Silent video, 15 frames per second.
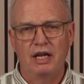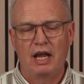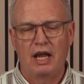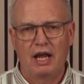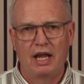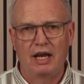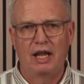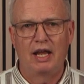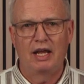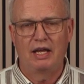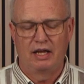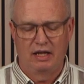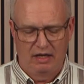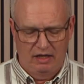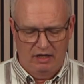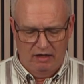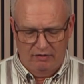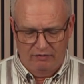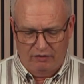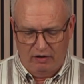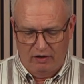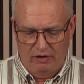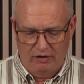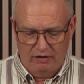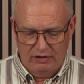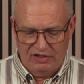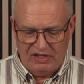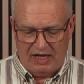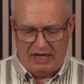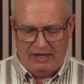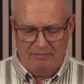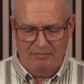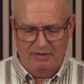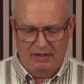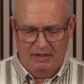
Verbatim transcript: headache for a long time.